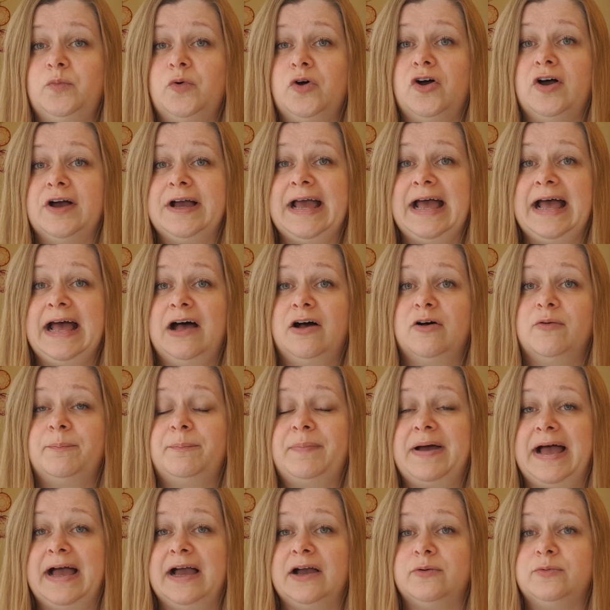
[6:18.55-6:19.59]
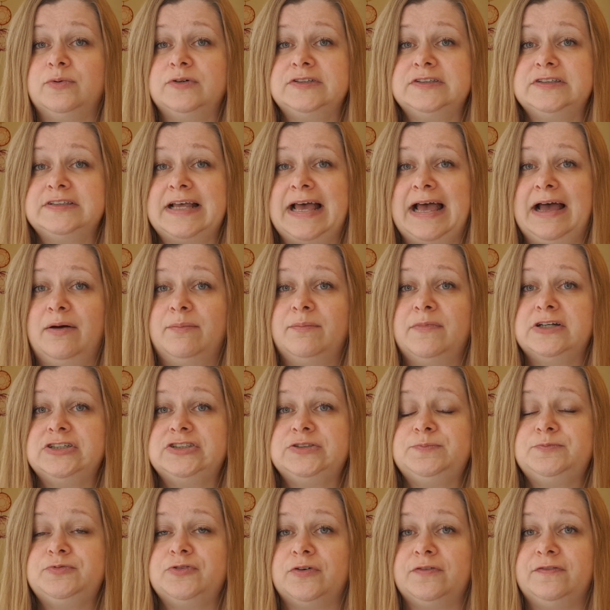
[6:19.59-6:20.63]
work out backwards how
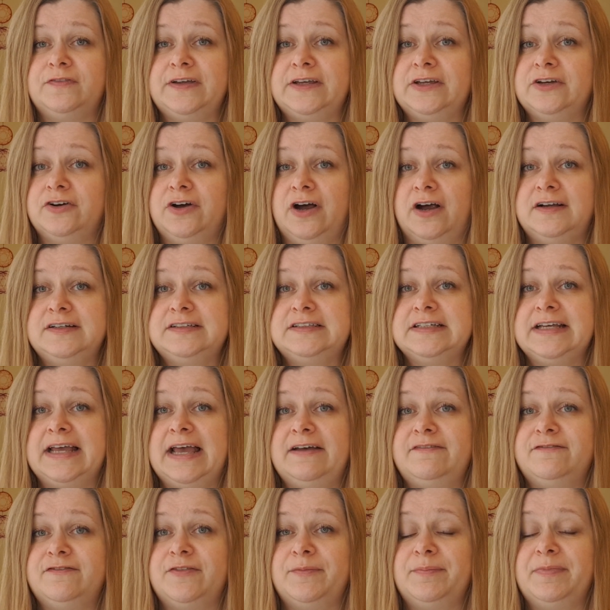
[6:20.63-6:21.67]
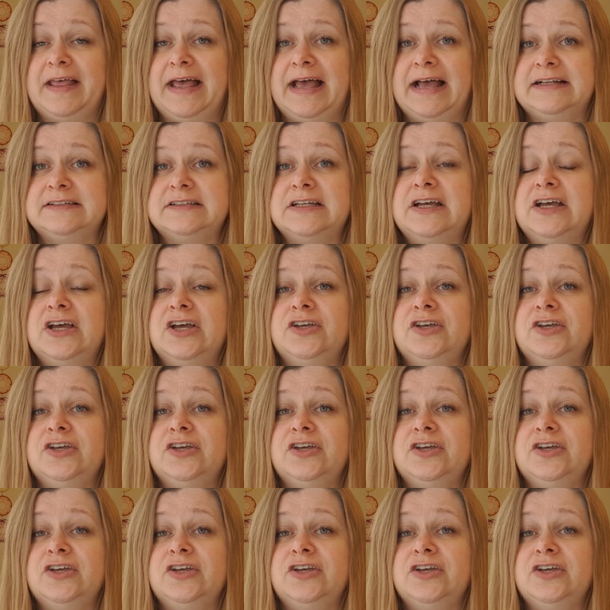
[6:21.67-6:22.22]
much profit you're going to get from that.